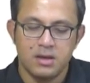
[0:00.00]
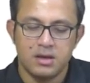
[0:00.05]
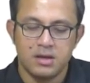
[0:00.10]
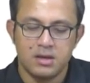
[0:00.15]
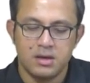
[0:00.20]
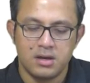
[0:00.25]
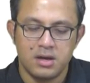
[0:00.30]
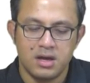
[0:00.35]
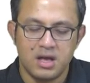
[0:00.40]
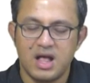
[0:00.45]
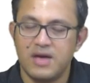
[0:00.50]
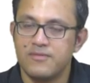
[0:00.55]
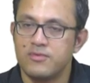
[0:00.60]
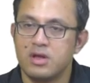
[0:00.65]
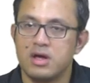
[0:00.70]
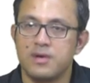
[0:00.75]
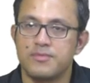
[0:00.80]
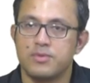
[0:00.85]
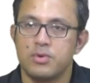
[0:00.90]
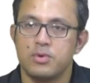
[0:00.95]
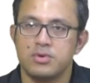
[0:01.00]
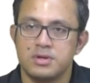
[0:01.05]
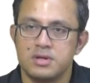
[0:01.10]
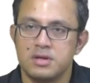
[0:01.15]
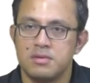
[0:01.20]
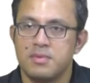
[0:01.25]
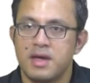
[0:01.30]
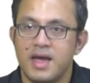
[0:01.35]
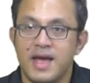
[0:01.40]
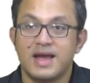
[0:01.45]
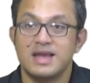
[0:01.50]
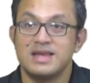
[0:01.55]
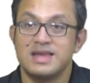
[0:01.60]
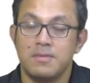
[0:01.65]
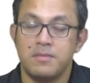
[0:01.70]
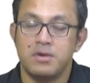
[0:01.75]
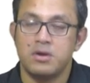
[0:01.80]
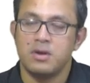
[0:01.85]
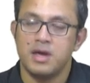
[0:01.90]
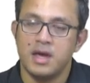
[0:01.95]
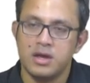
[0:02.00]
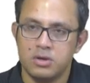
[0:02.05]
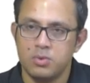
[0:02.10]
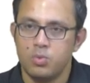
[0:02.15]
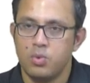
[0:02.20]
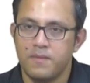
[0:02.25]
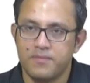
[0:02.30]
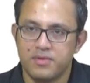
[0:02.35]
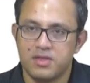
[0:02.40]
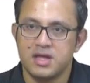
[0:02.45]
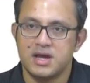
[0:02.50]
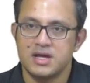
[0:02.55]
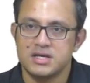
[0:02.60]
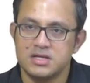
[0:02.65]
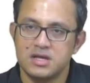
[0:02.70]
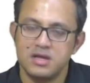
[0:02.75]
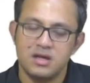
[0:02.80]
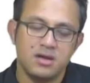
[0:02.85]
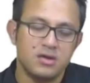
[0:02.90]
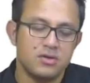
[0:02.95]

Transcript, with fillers: Uh, I have it uploaded in my academia or edu website.